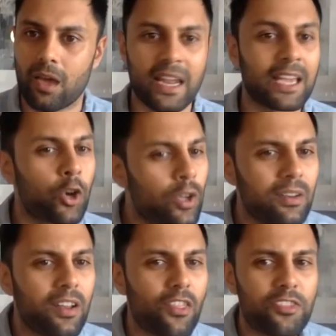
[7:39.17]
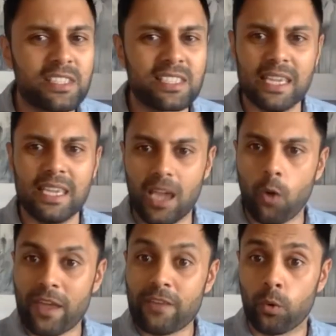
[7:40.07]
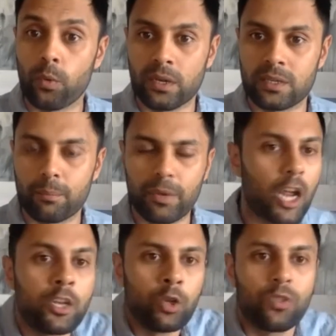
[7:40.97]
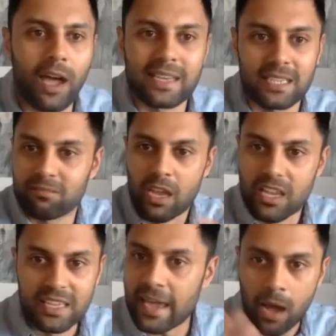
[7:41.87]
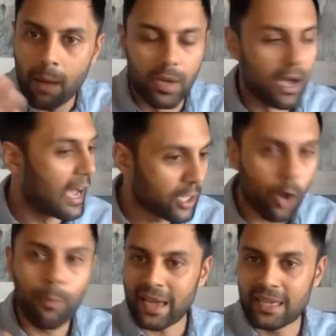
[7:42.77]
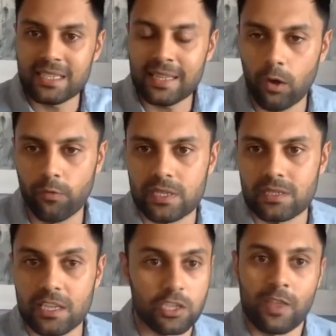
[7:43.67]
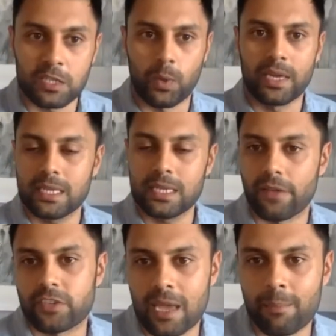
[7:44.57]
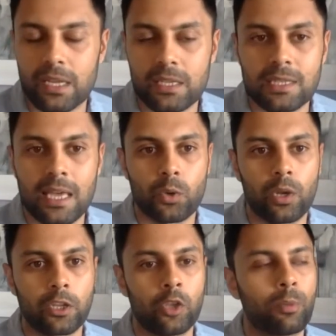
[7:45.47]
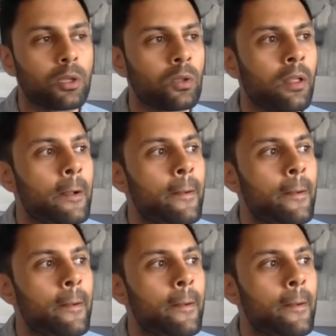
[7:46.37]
And I couldn't see a way forward, but I knew that I had to get up and go back into that office. And so that's what I did after 10 minutes in that toilet cubicle.